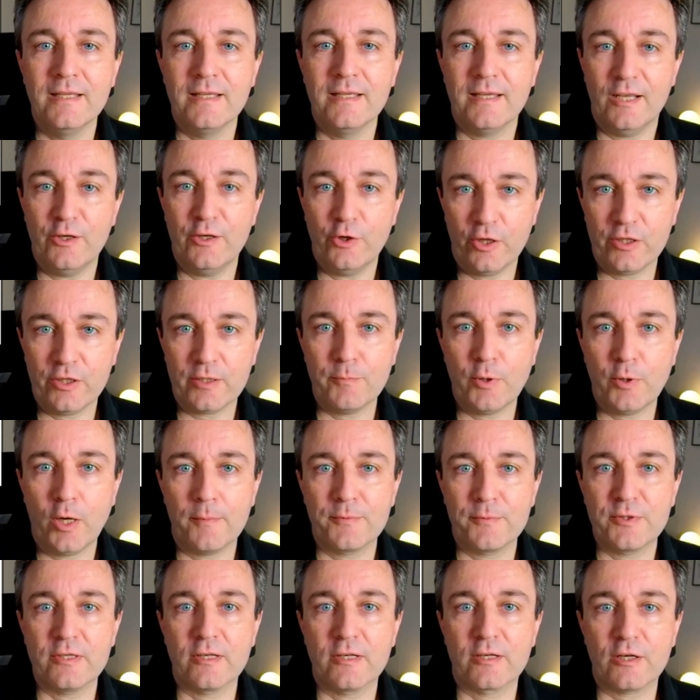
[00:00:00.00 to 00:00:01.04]
Another
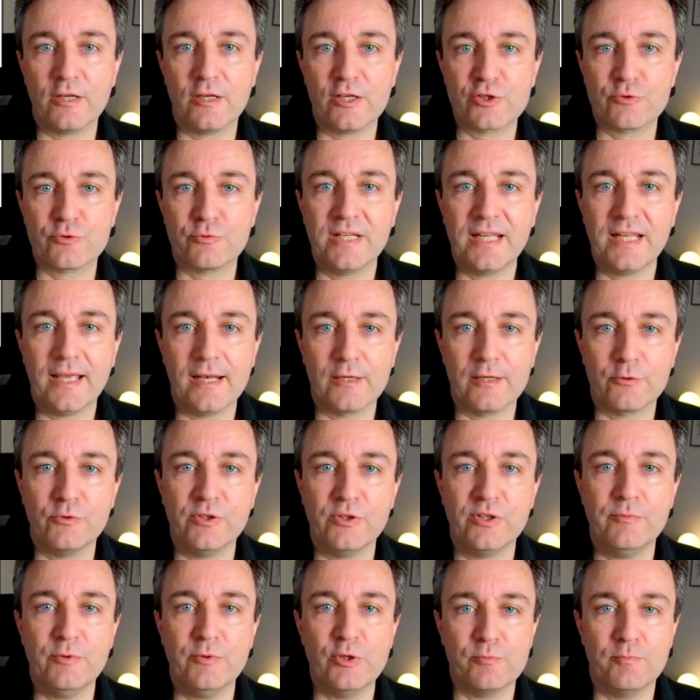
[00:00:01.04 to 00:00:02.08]
popular clustering
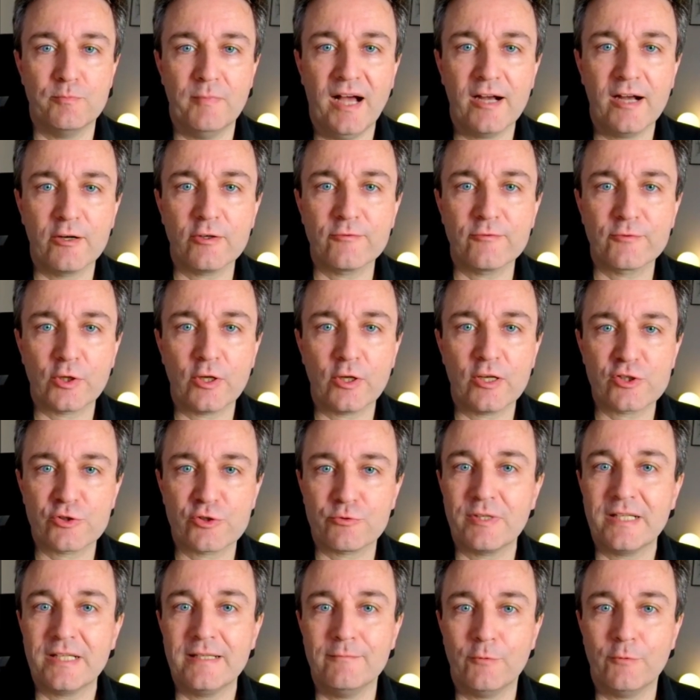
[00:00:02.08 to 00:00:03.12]
algorithm is Markov
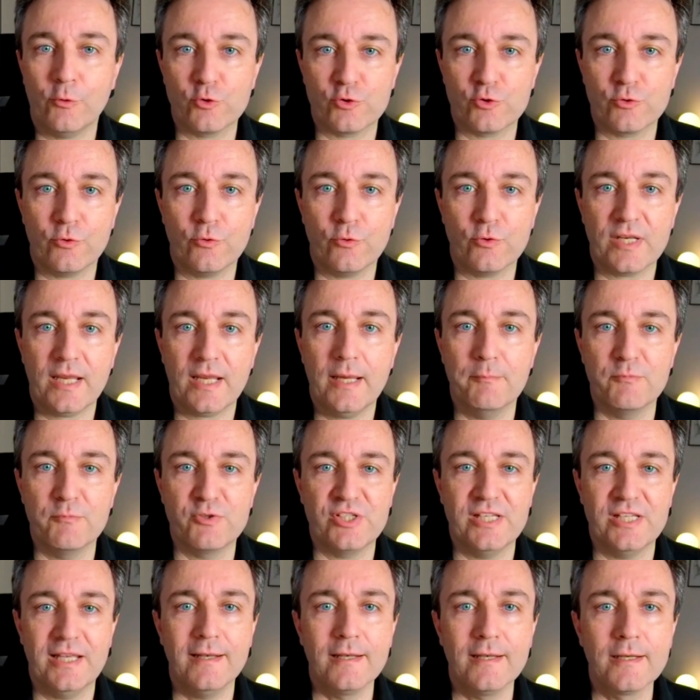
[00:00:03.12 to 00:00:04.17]
clustering, also called
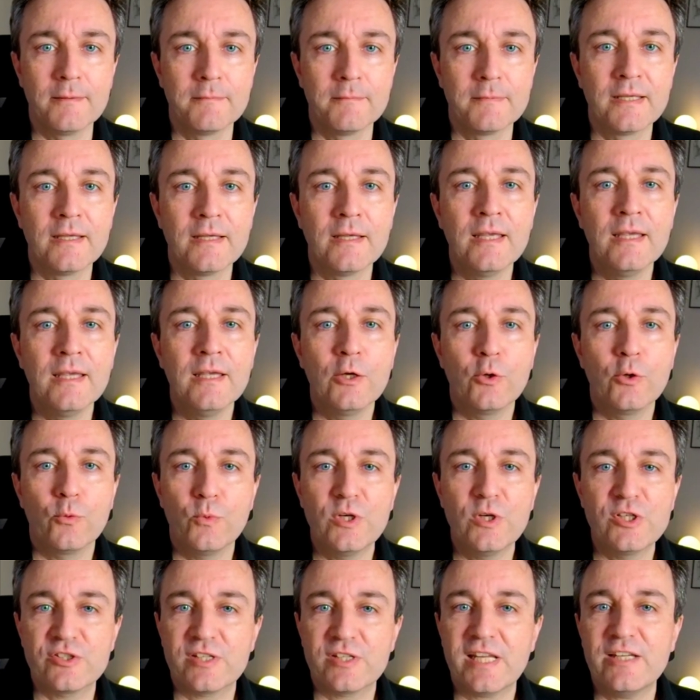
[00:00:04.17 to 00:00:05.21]
MCL,
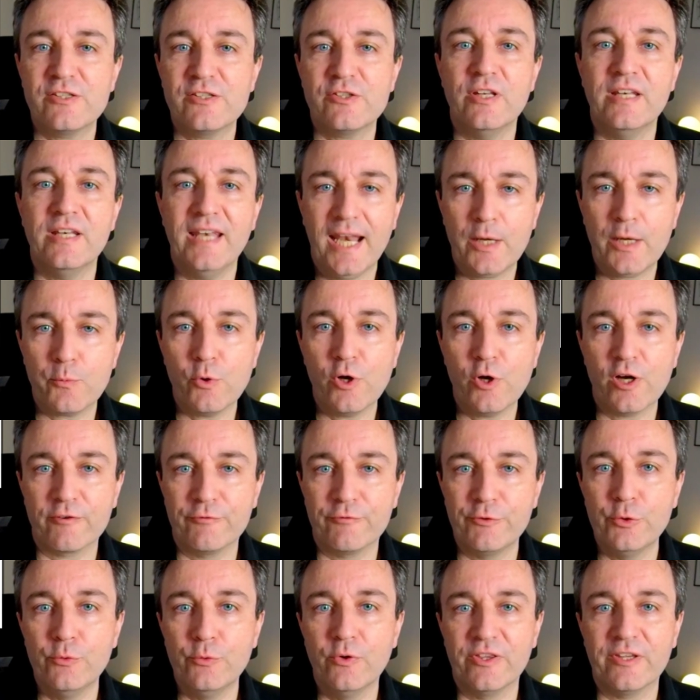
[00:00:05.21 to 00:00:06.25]
which takes the network
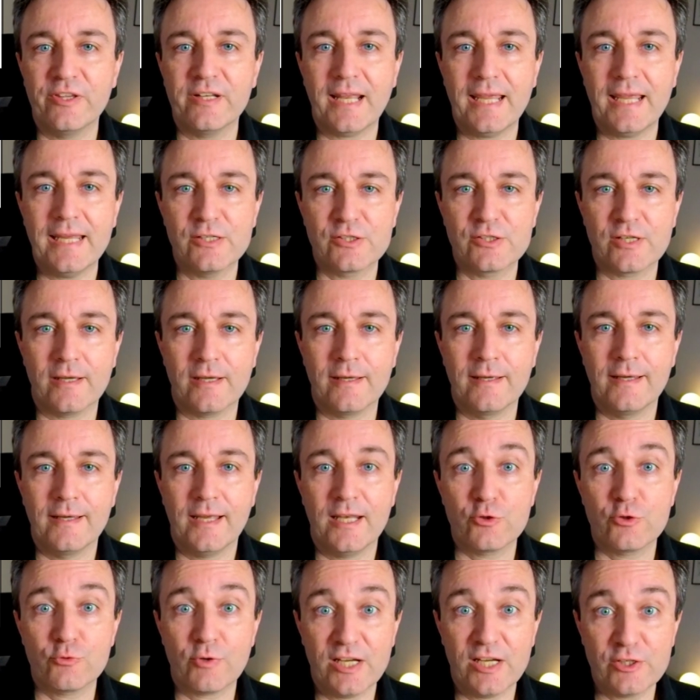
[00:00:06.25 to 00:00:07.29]
view on the data
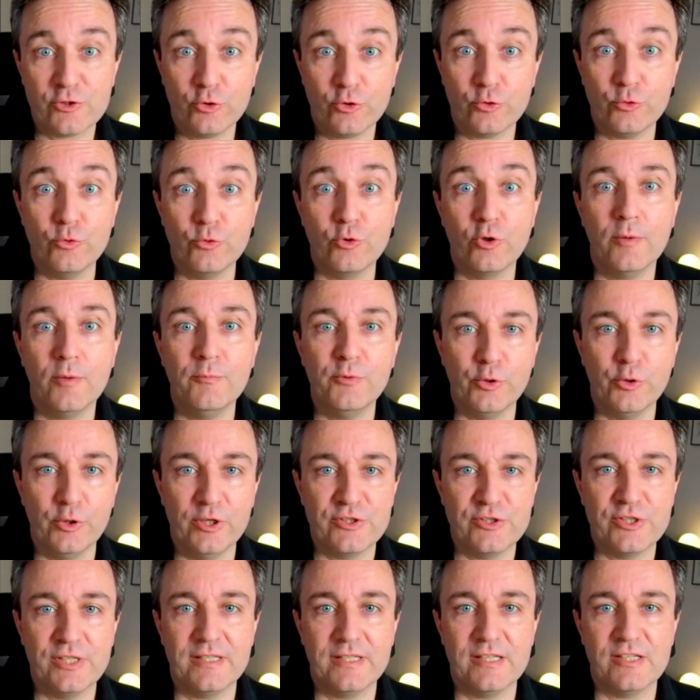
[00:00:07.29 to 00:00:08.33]
and tries to do
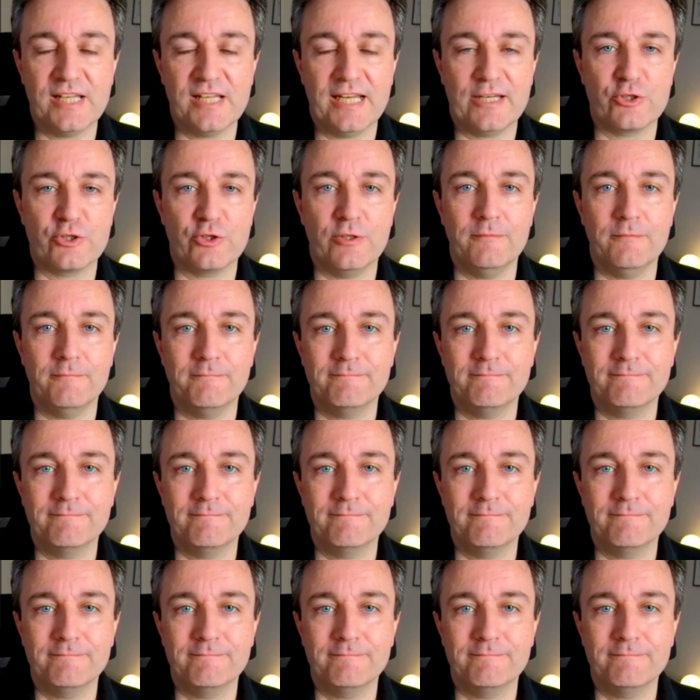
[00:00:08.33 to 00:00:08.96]
community detection.